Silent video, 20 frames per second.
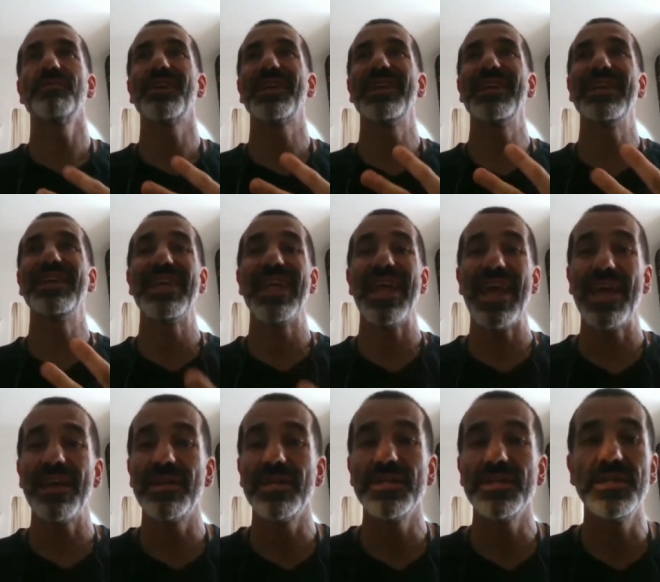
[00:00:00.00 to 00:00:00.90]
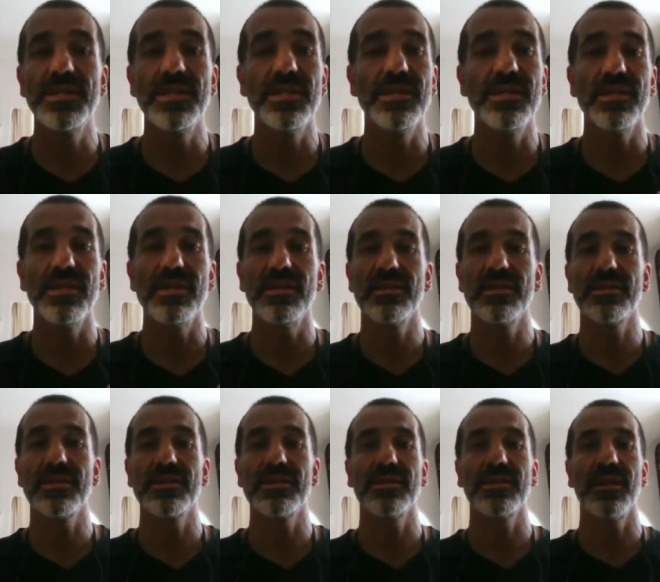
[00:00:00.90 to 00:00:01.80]
the clean energy
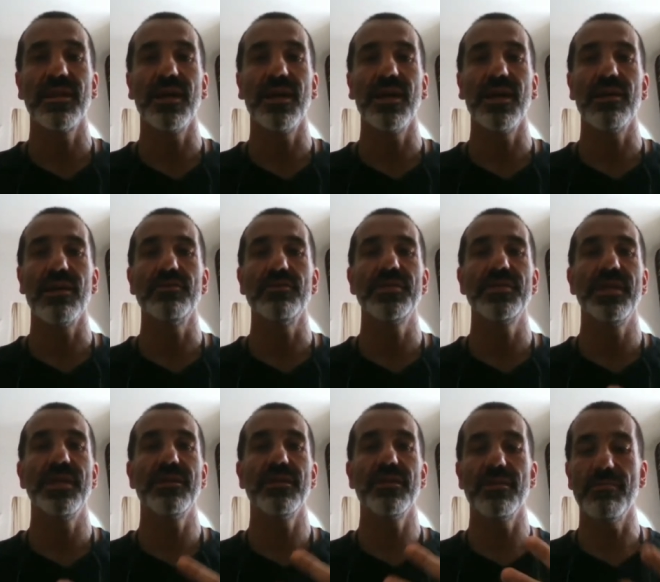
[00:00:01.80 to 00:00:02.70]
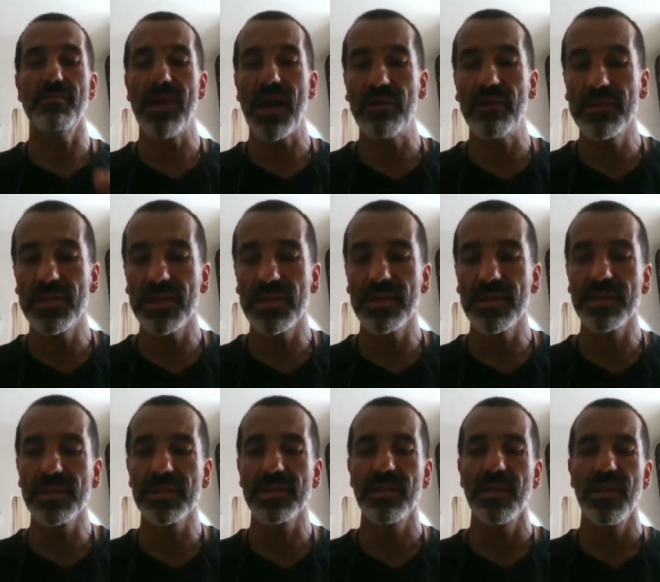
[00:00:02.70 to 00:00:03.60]
is uh, originated in
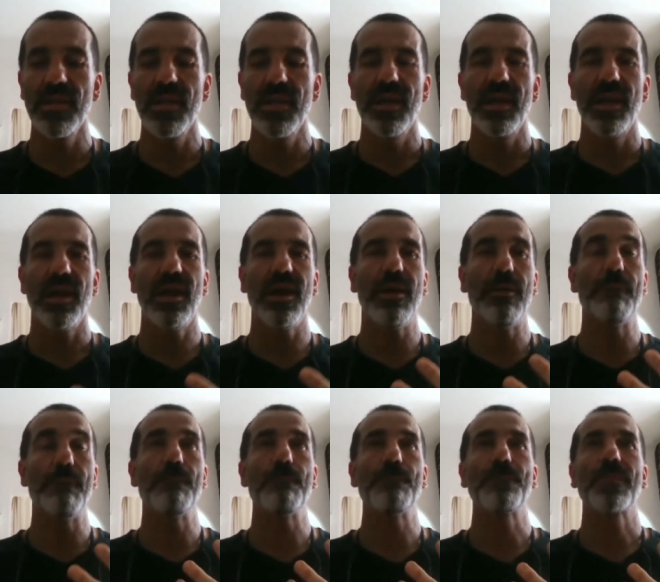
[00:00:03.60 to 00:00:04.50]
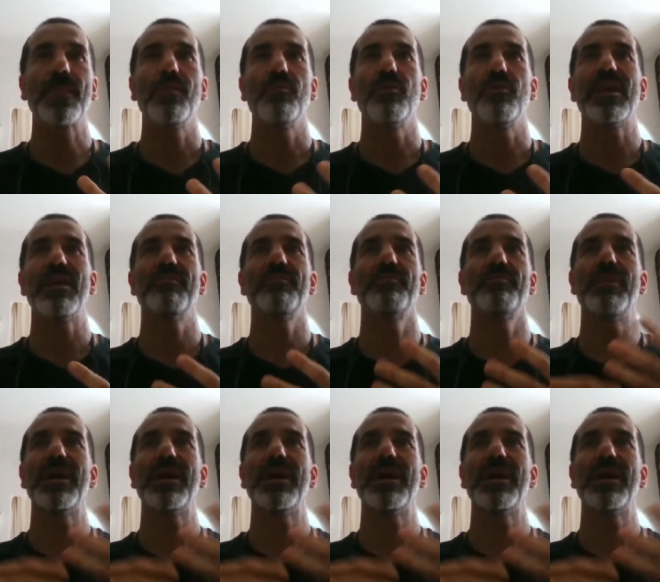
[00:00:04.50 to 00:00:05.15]
mountains. Um, we have